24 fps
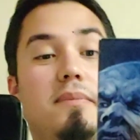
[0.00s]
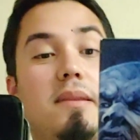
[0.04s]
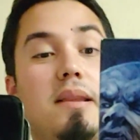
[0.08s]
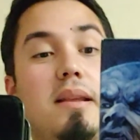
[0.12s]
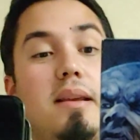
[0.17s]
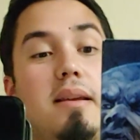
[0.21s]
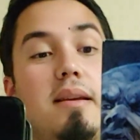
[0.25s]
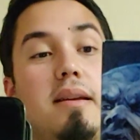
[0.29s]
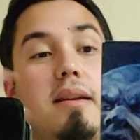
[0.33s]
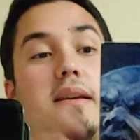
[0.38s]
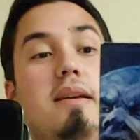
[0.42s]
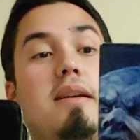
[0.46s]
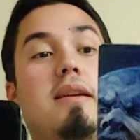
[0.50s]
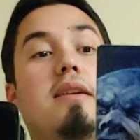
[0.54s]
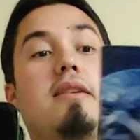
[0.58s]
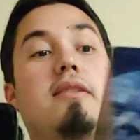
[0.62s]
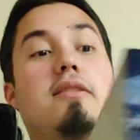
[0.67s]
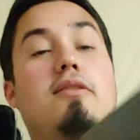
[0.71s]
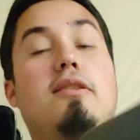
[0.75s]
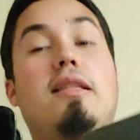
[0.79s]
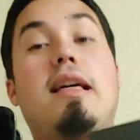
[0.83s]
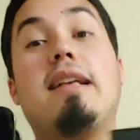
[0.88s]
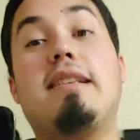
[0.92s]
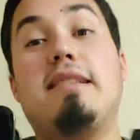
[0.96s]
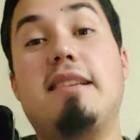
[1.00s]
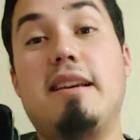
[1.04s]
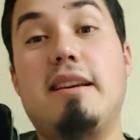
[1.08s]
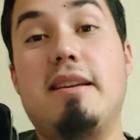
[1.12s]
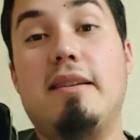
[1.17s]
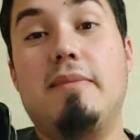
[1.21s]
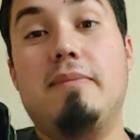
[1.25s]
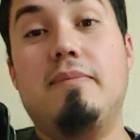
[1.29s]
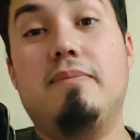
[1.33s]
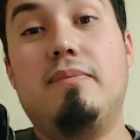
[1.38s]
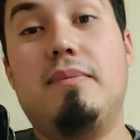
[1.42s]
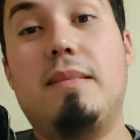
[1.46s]
So that's it. That's
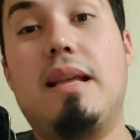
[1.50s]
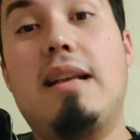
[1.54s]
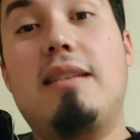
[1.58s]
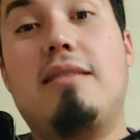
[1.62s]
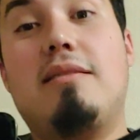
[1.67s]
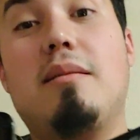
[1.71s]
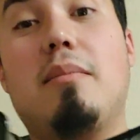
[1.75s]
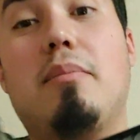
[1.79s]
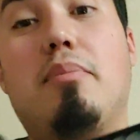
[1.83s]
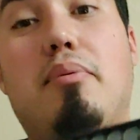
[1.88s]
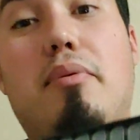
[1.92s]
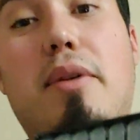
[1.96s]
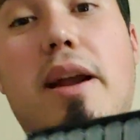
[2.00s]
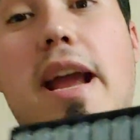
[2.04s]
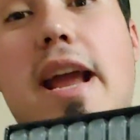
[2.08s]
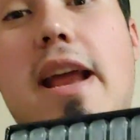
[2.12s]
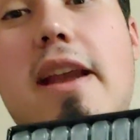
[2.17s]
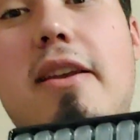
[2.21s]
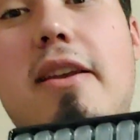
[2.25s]
the brand new